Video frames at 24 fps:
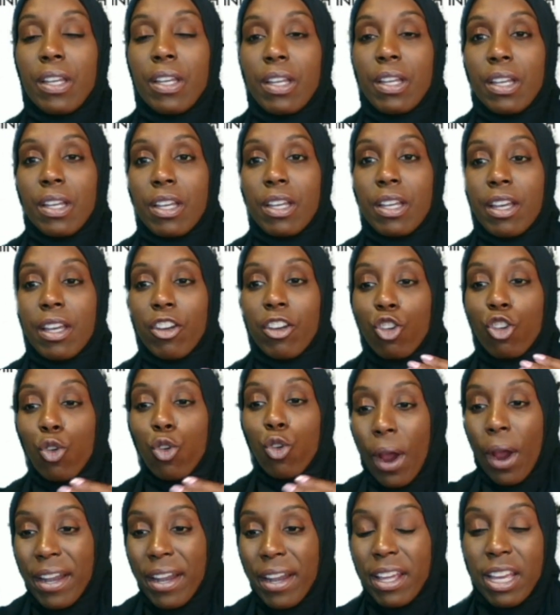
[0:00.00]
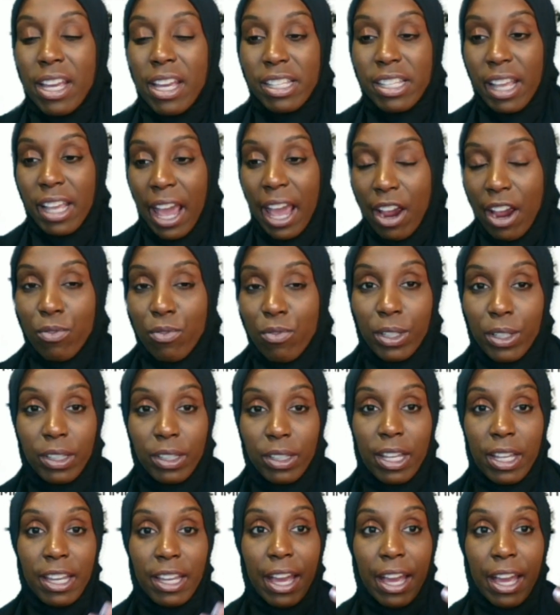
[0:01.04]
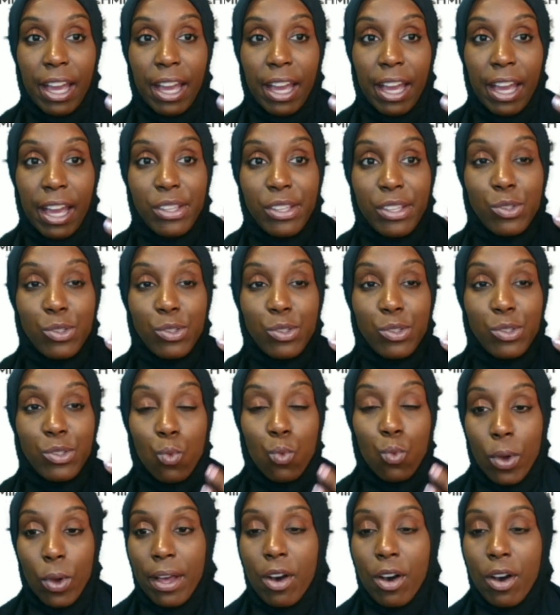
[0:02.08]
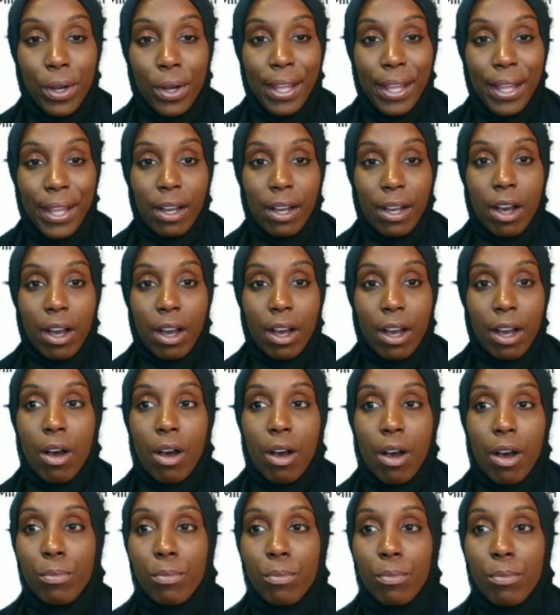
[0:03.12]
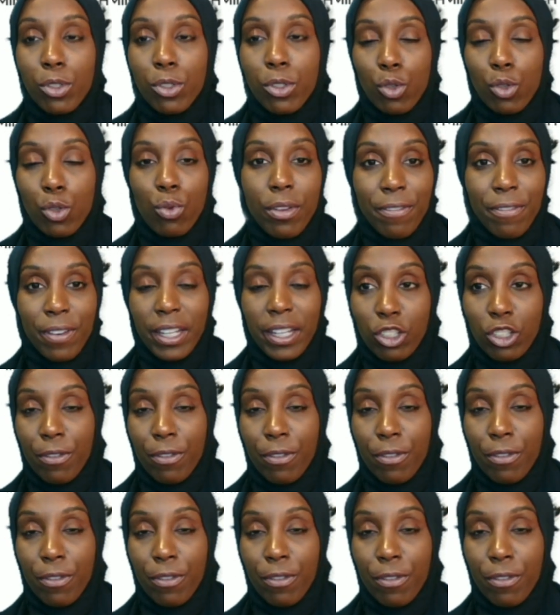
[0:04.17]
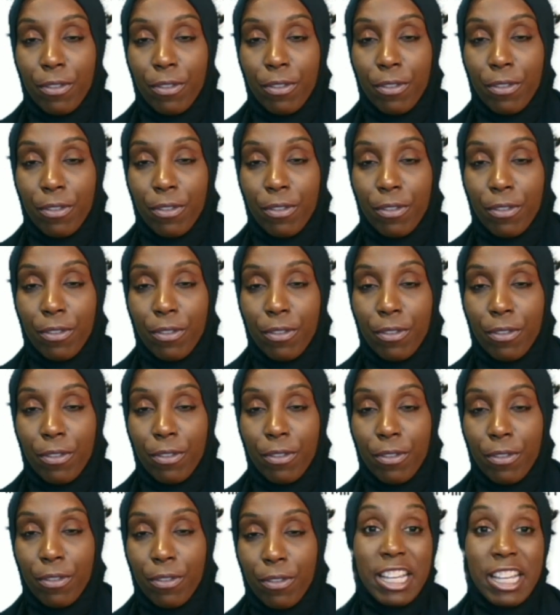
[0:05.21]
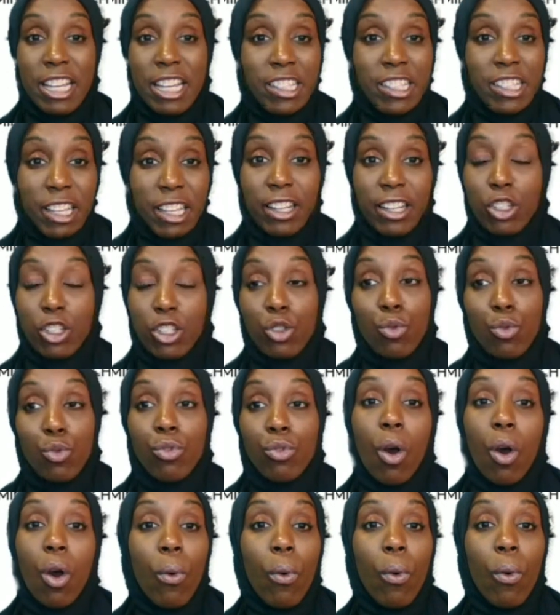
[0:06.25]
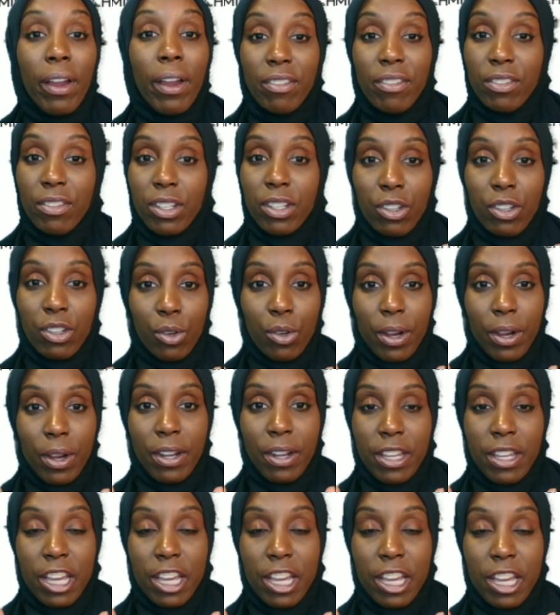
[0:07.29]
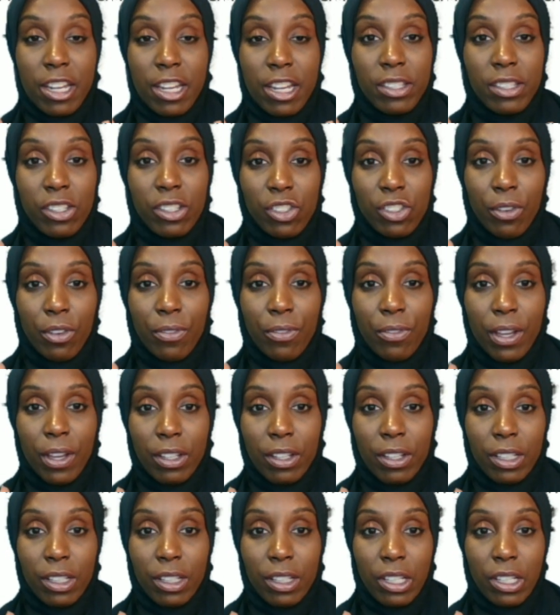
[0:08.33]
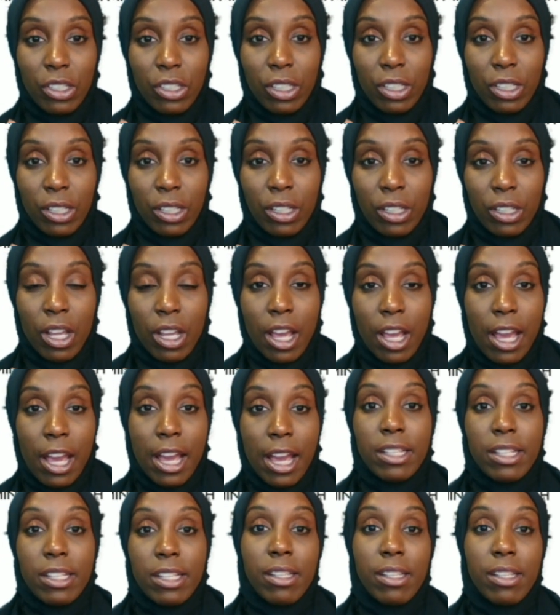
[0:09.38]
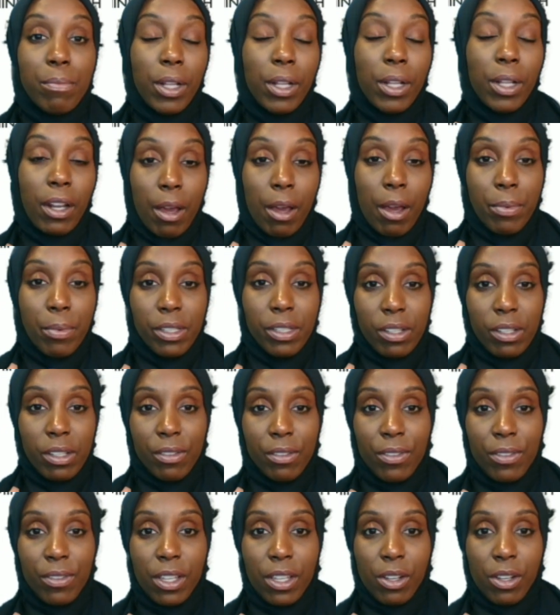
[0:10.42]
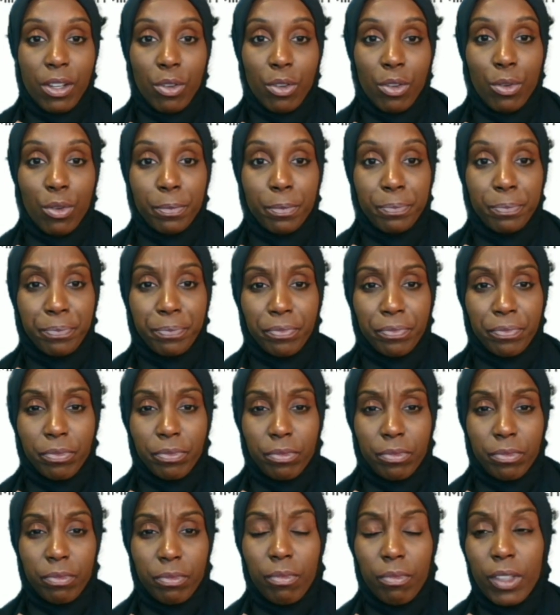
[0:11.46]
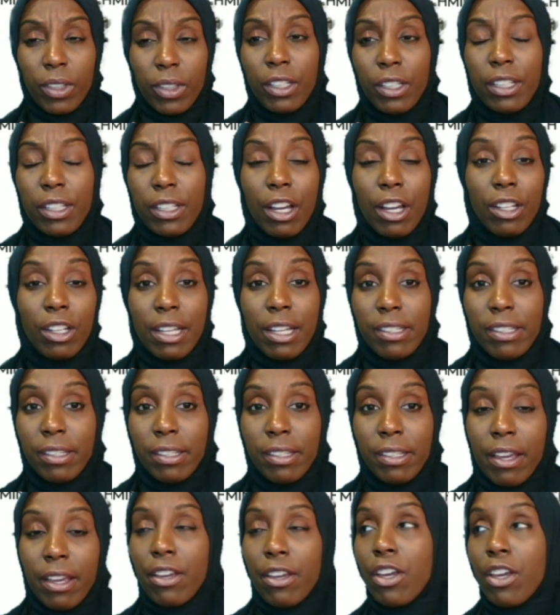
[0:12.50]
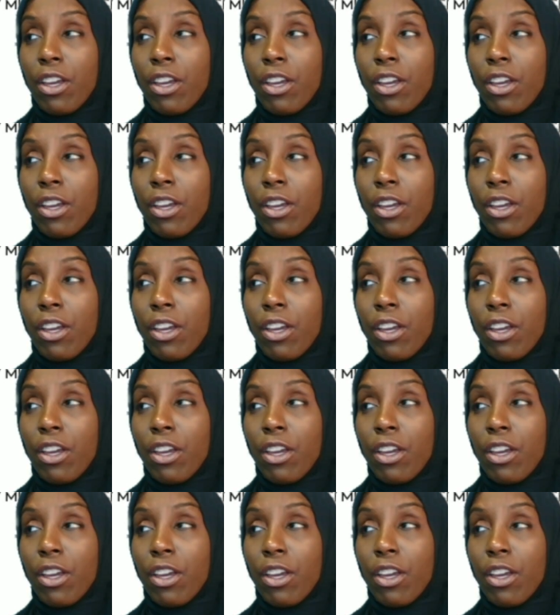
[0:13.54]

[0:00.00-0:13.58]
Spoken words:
credit is everything as well when it comes to the financial foundation. Now, let's say that you don't have good credit and this is your foundation and something happened to the vehicle. Now, let's say,